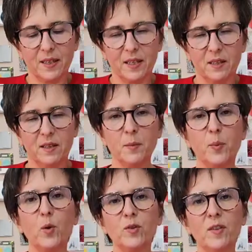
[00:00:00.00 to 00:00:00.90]
the
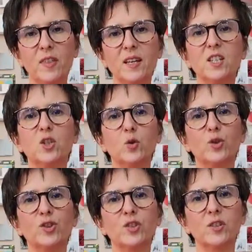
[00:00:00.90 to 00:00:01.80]
important thing is to
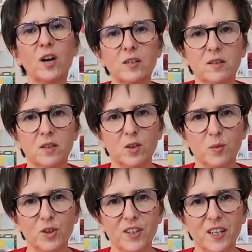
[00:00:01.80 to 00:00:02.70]
start the
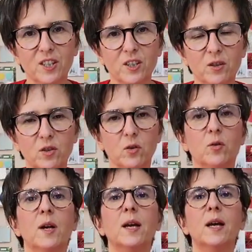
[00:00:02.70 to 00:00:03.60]
communication.
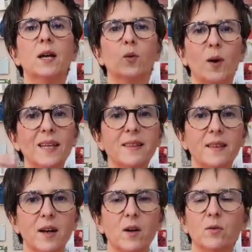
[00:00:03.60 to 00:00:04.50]
So write
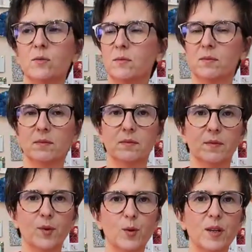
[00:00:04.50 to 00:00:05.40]
down
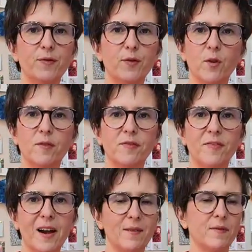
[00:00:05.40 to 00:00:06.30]
3, 4,
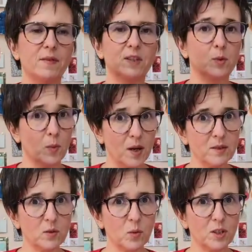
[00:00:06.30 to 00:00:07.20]
5
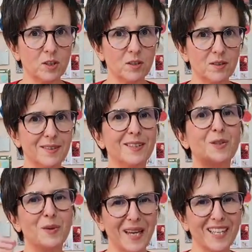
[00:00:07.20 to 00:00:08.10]
smart questions,
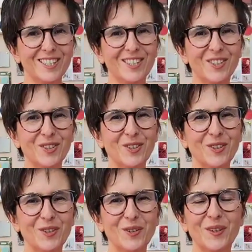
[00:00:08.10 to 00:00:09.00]
the way I just told you
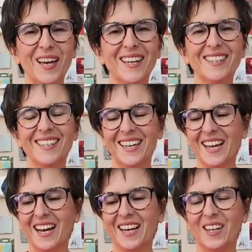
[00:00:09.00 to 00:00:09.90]
to do that.
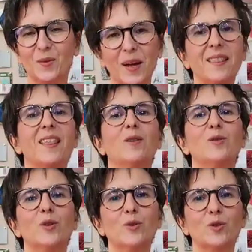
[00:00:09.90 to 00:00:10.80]
Write
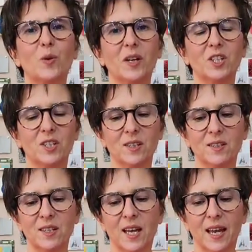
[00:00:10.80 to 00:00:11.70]
down those
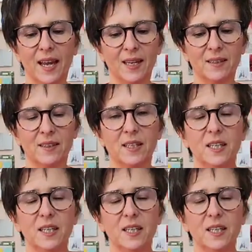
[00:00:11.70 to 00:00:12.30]
questions and,